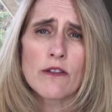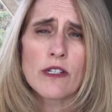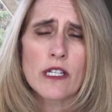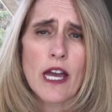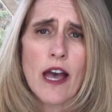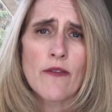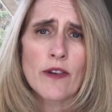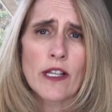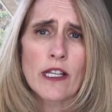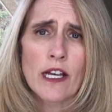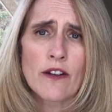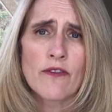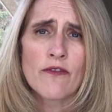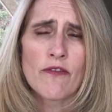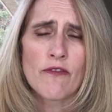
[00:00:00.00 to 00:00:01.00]
used to having a
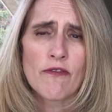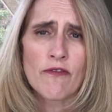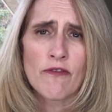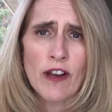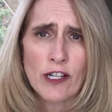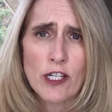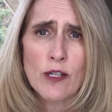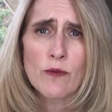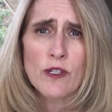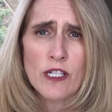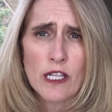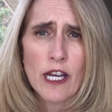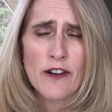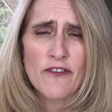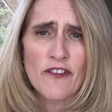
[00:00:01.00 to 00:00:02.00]
lot of vegetables,
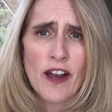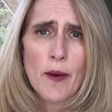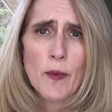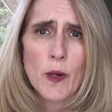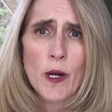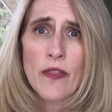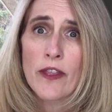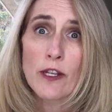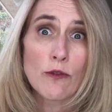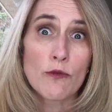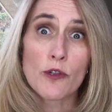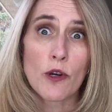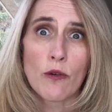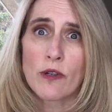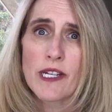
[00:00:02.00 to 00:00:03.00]
a lot of fiber, and then you
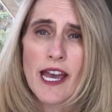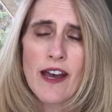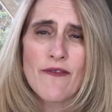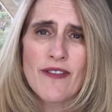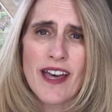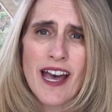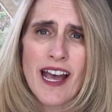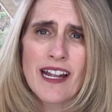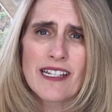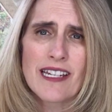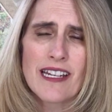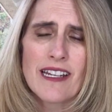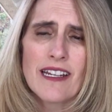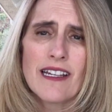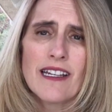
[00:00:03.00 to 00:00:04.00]
don't have that,
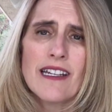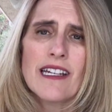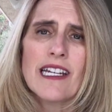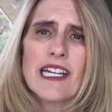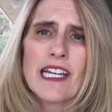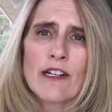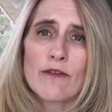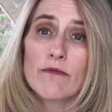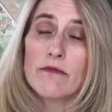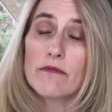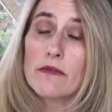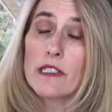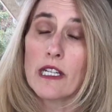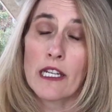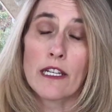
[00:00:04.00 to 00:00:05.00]
it
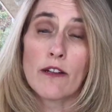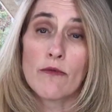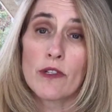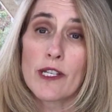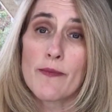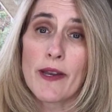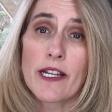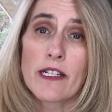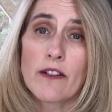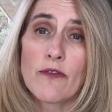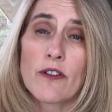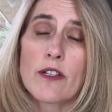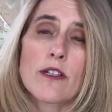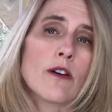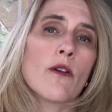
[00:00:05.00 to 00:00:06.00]
can really make a
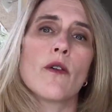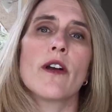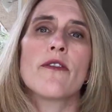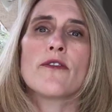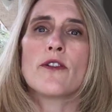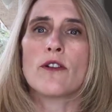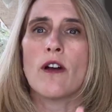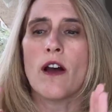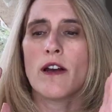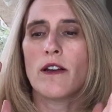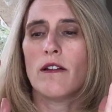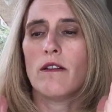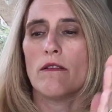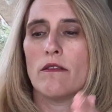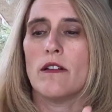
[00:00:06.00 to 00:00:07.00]
difference. So if you're on
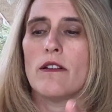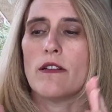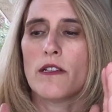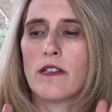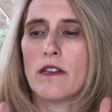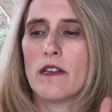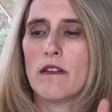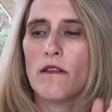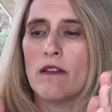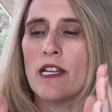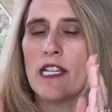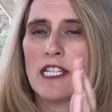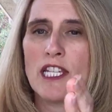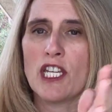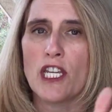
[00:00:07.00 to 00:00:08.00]
a
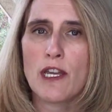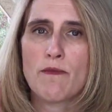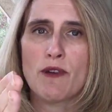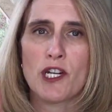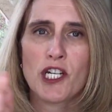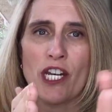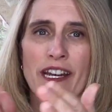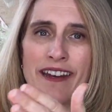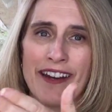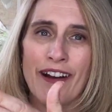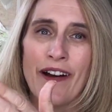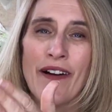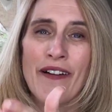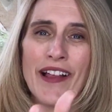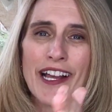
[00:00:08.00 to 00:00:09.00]
heat-seeking mission,
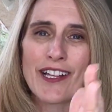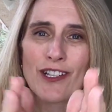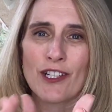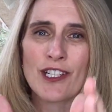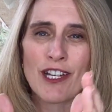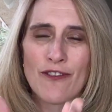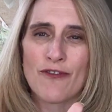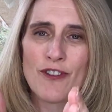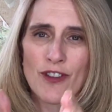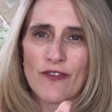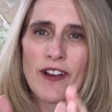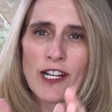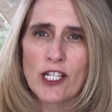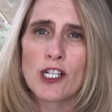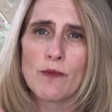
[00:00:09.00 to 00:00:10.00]
like looking for the
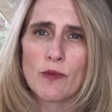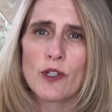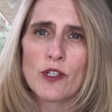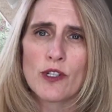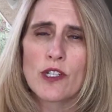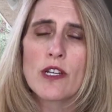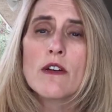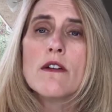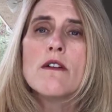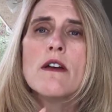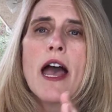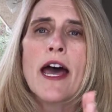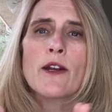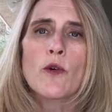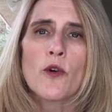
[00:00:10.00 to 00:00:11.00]
vegetables
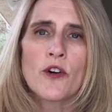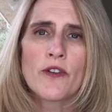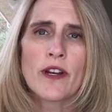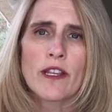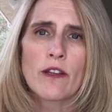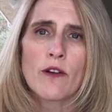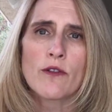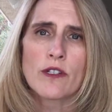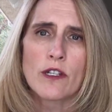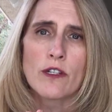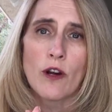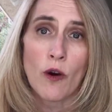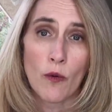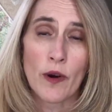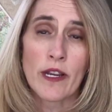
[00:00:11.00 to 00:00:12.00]
and ordering those, it's
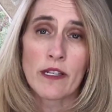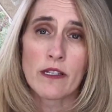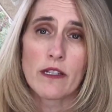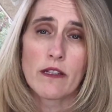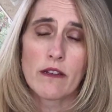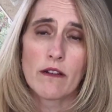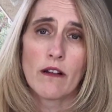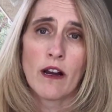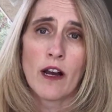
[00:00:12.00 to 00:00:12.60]
always